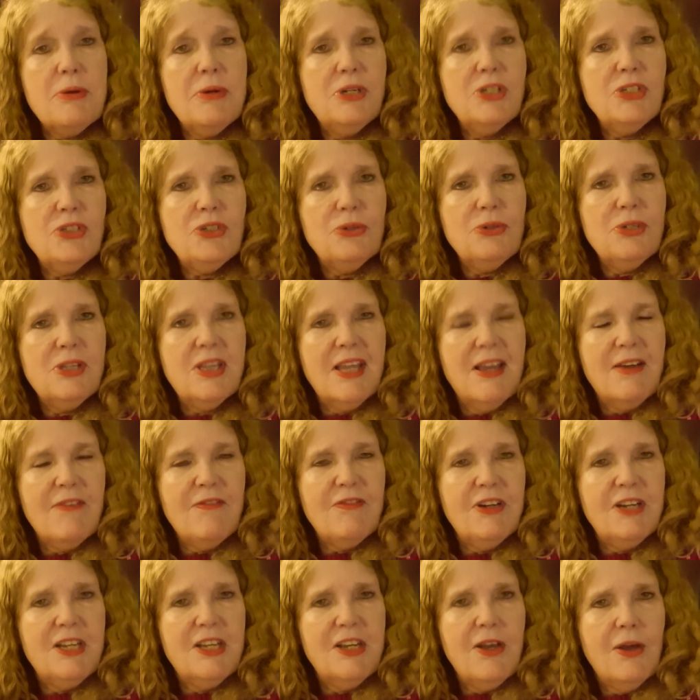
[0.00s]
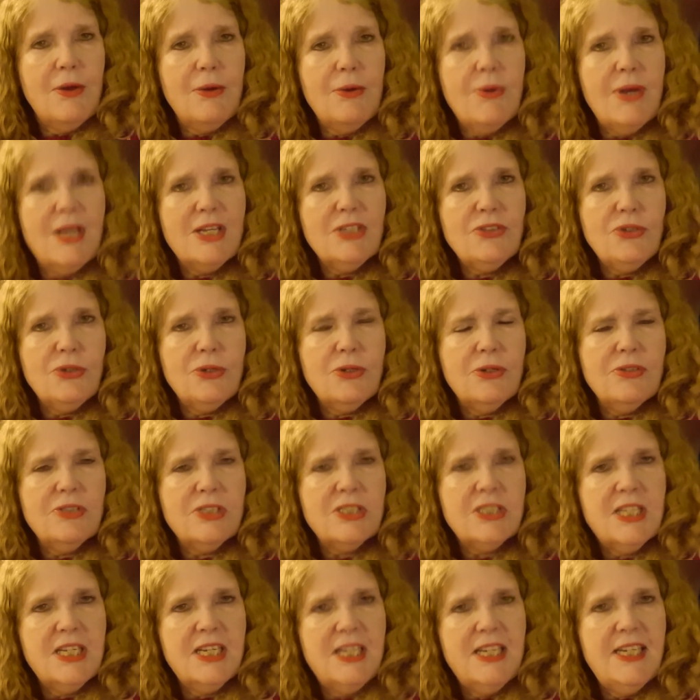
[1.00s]
enjoyed that video. As you can
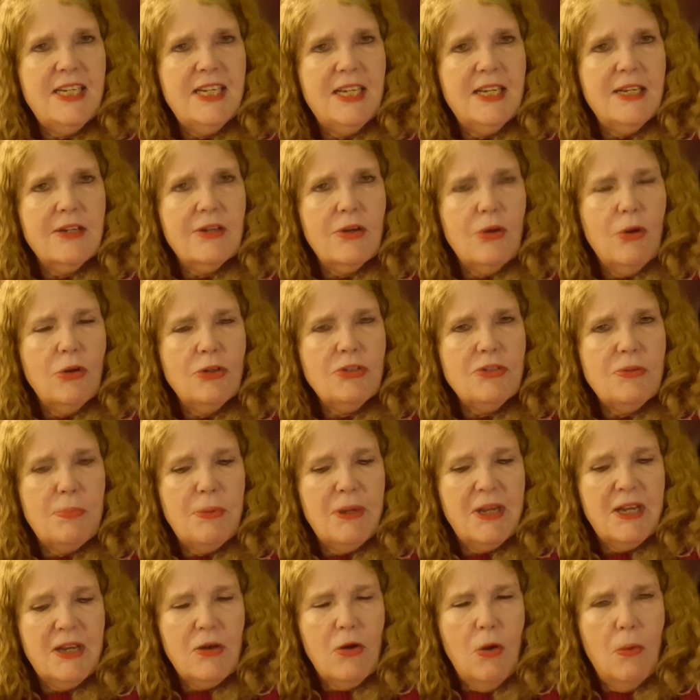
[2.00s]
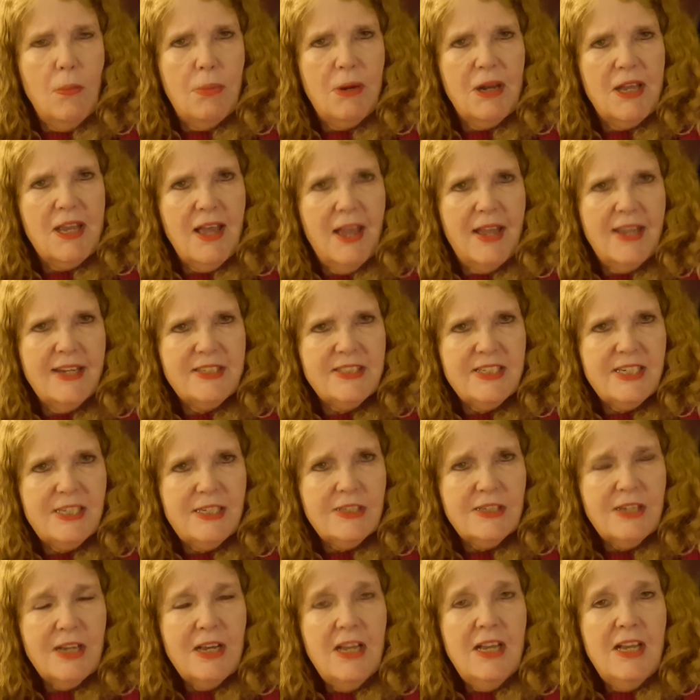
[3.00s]
see, it got a bit complicated.
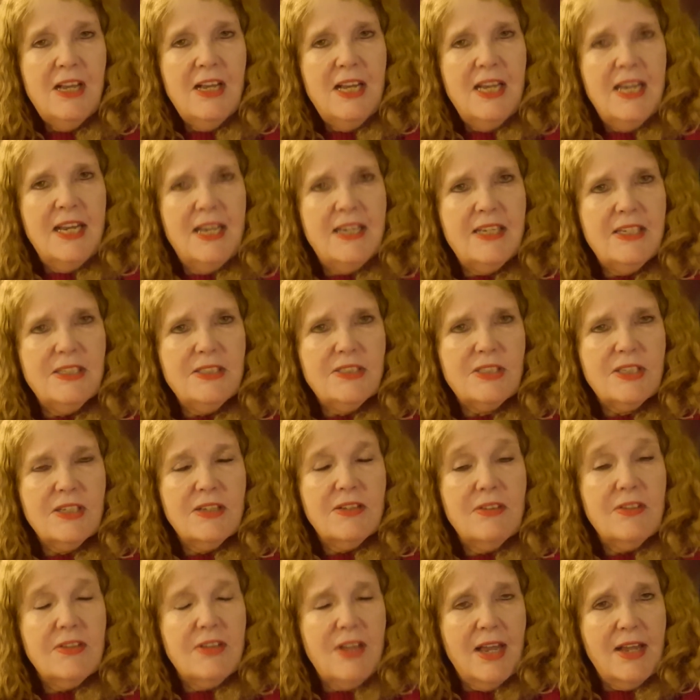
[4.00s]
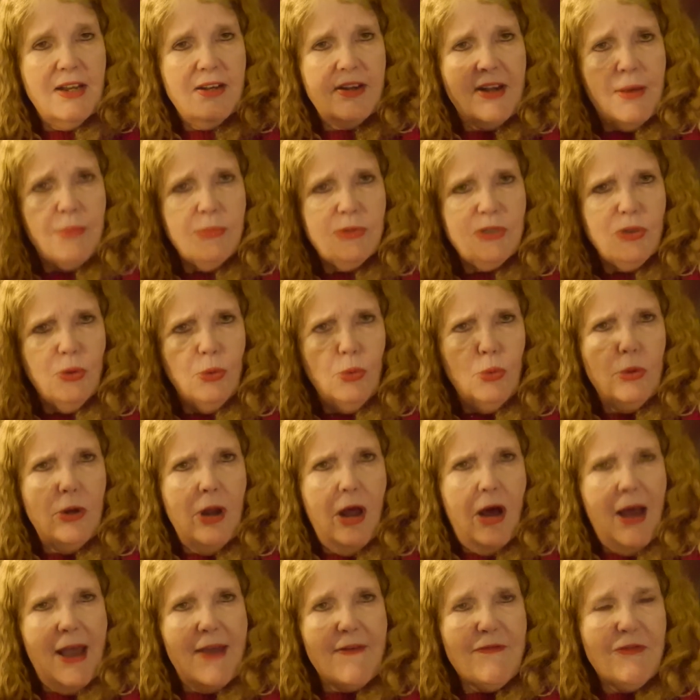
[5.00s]
It is that was all
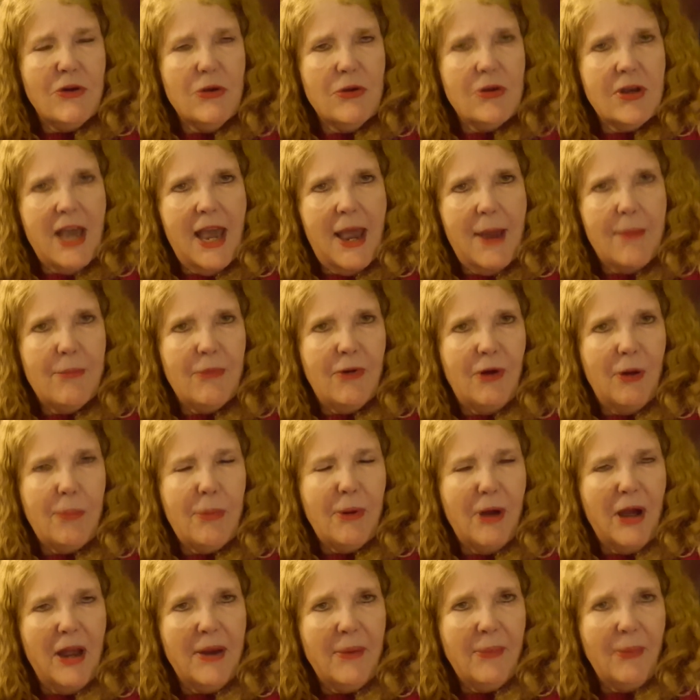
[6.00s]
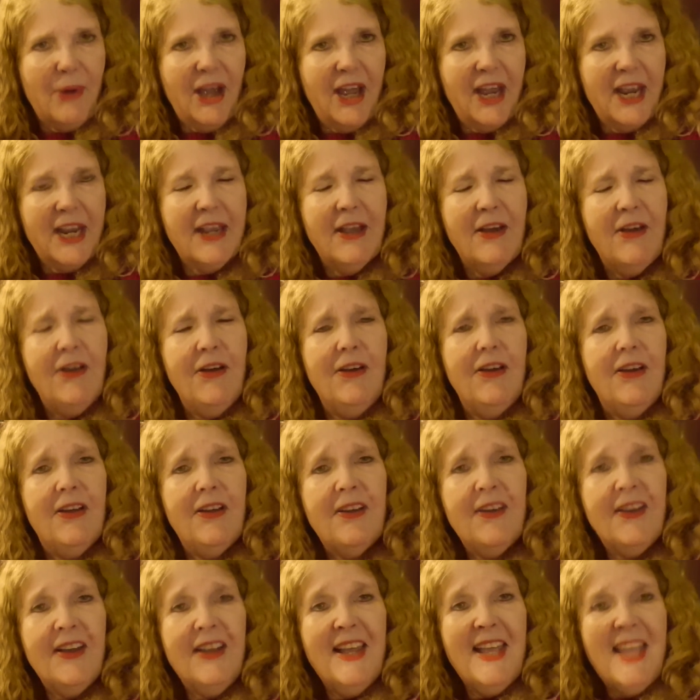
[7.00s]
live on camera, by the way.
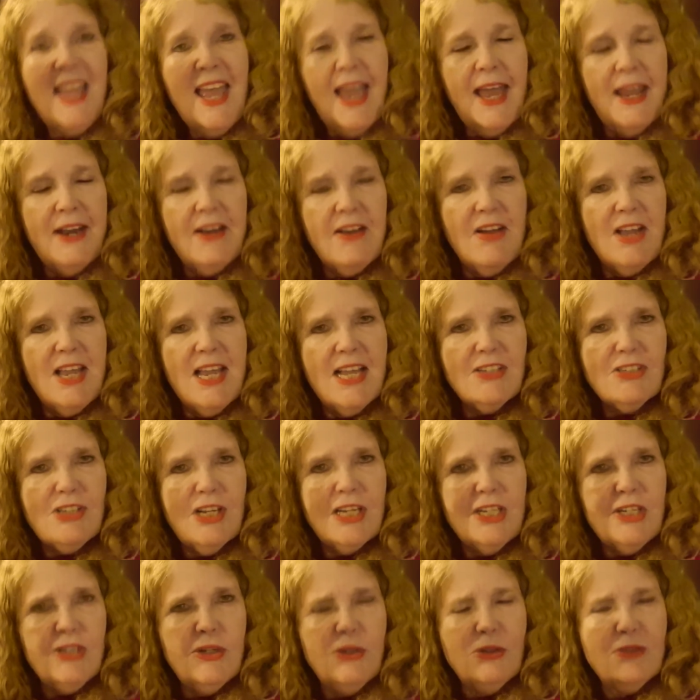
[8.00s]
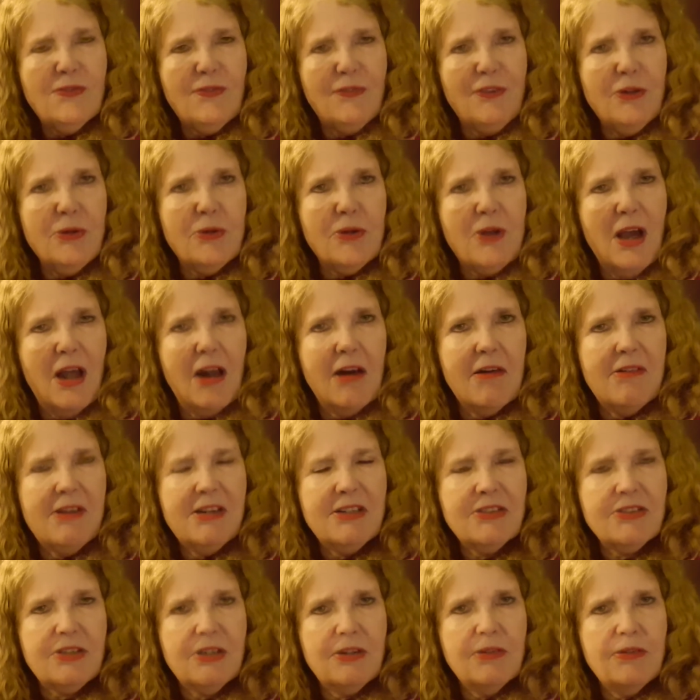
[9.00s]
And I actually used food colouring
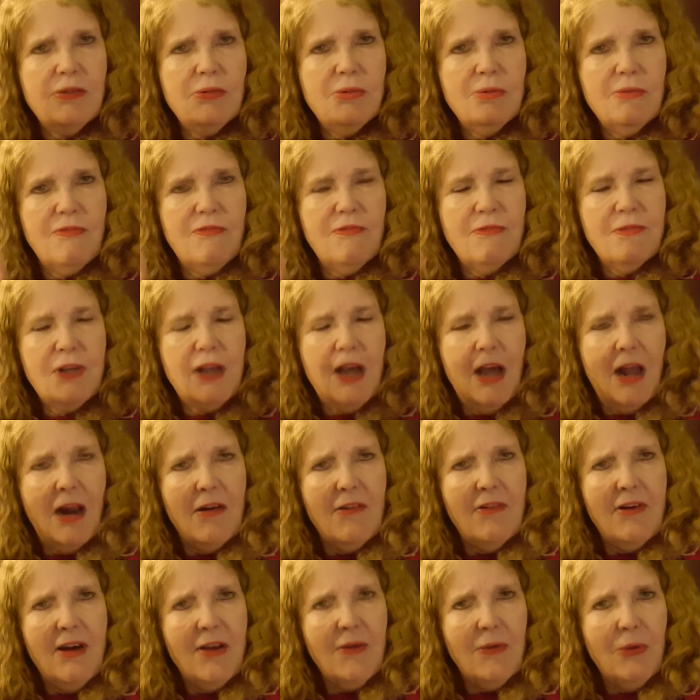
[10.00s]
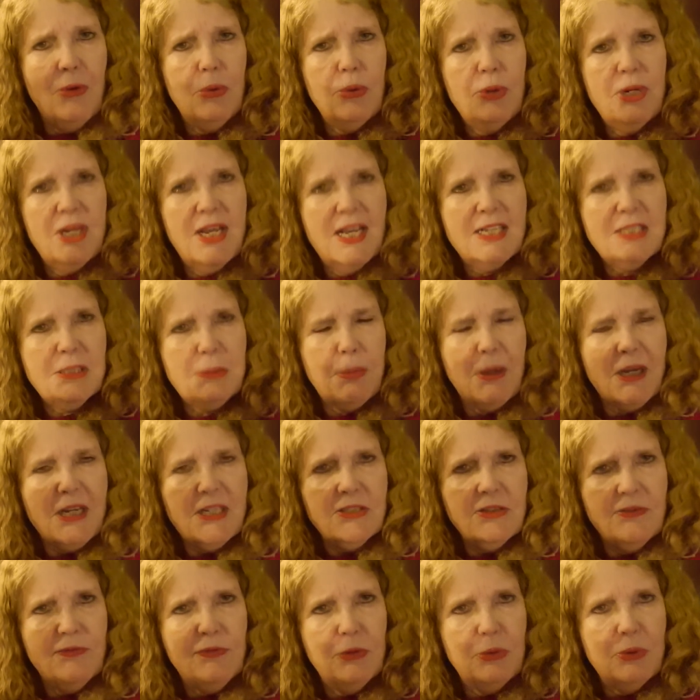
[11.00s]
to colour it, all the aspects
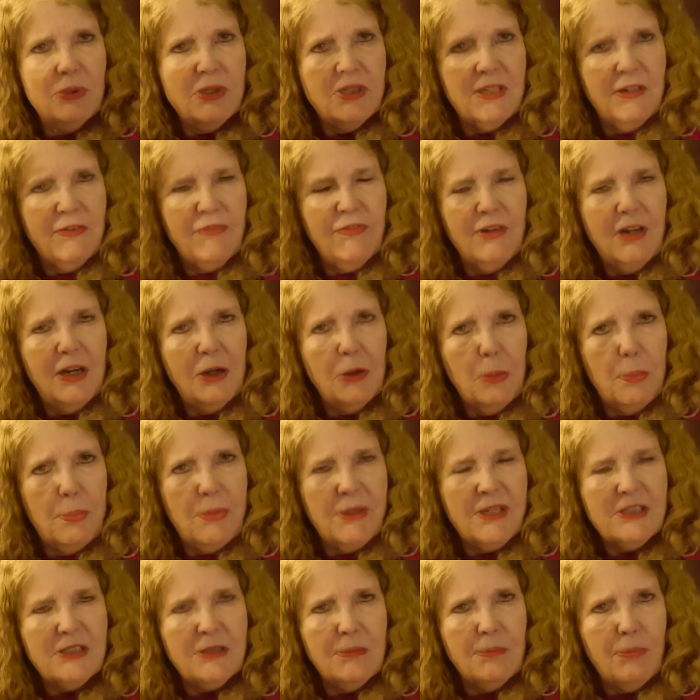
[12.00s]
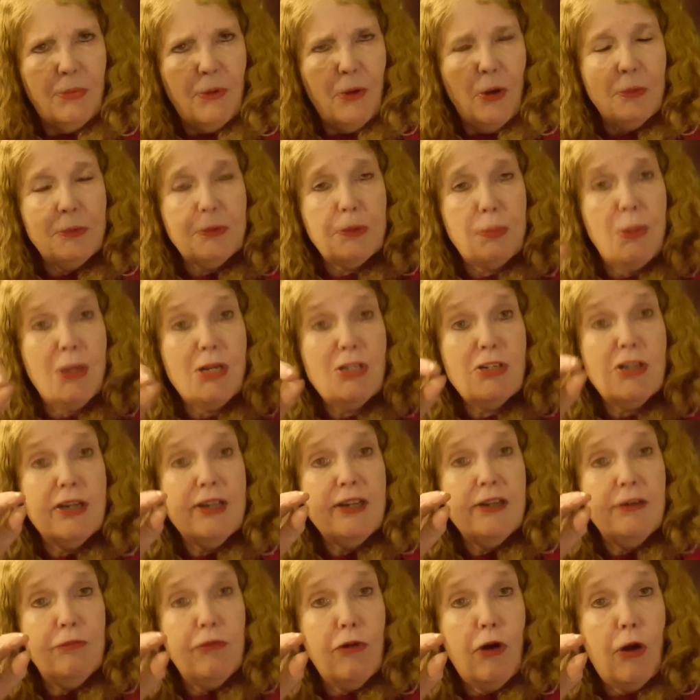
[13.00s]
of all the different little bits and bobs, especially the
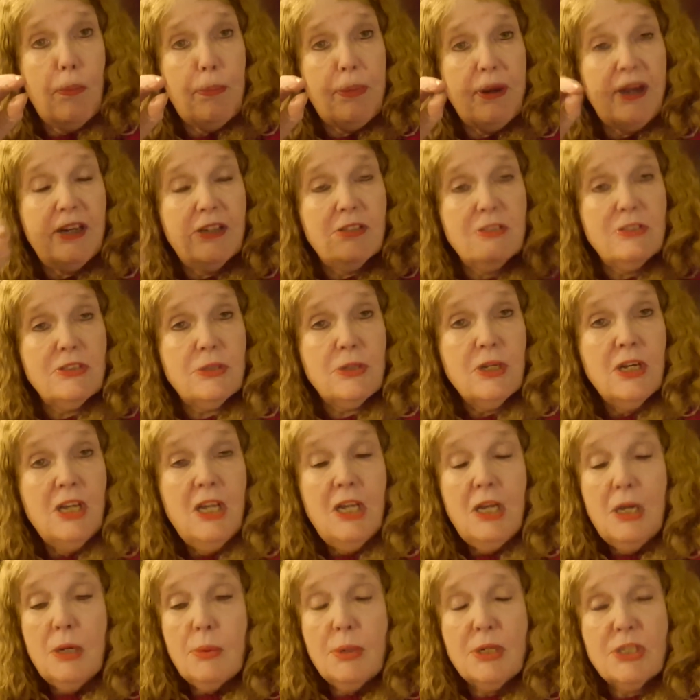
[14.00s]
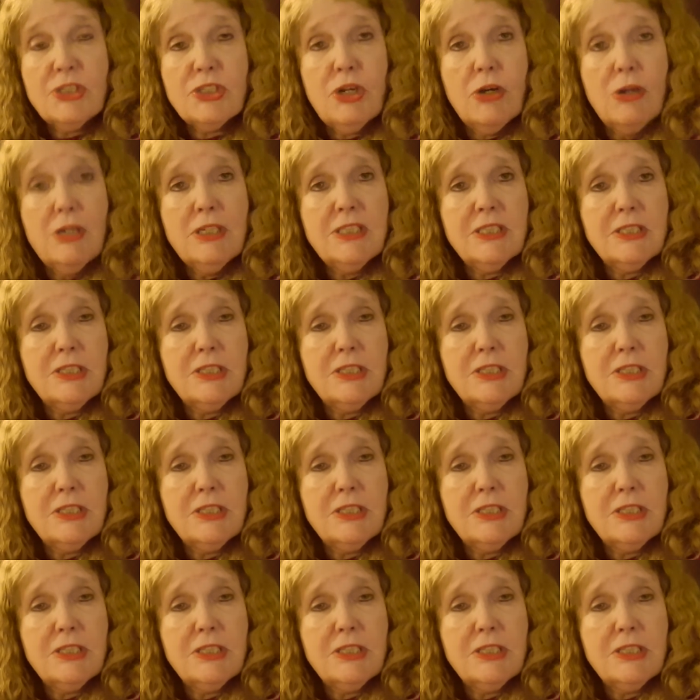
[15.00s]
robins, which I